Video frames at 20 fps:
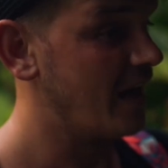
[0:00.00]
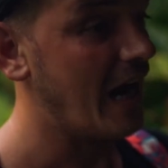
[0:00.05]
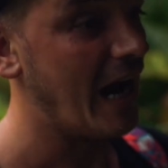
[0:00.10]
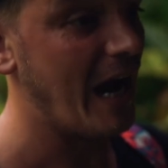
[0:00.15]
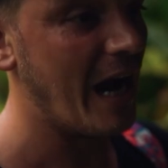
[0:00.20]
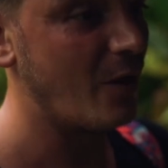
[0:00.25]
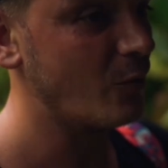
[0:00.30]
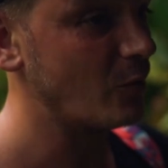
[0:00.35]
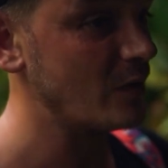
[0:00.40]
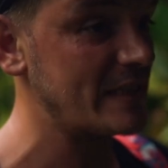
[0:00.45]

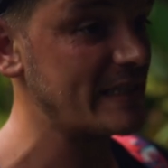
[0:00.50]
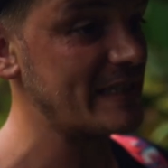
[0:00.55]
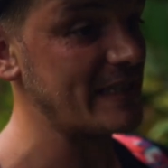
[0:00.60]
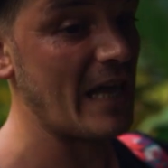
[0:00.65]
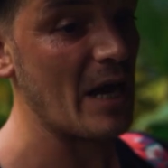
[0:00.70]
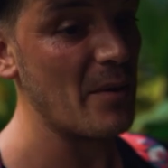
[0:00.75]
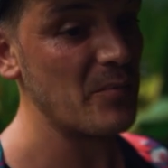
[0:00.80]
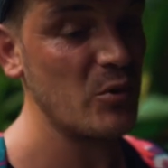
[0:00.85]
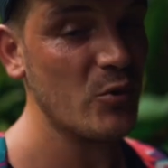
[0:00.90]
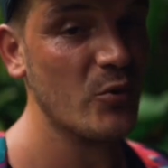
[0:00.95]
I will
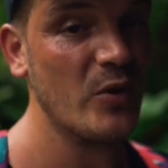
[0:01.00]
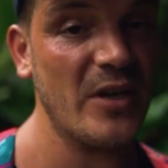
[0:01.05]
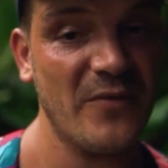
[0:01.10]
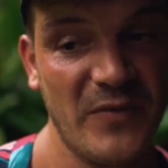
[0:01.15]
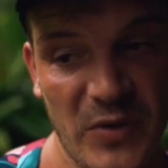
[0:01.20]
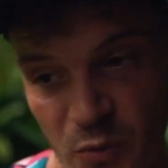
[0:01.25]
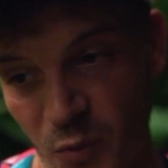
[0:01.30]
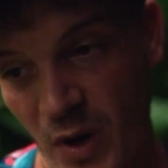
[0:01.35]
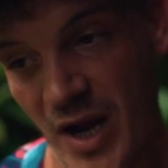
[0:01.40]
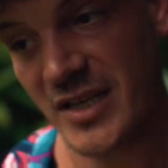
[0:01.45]
slap you.
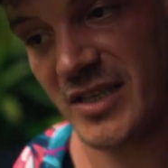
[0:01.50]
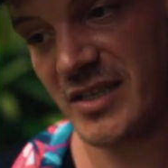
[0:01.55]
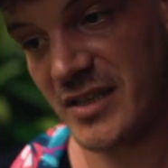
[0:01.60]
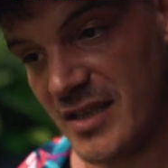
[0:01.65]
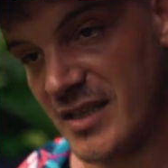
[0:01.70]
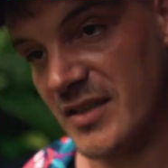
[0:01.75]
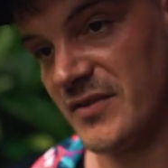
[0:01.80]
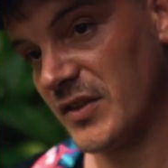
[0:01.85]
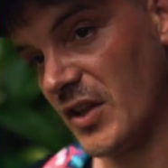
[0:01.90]
If you watch this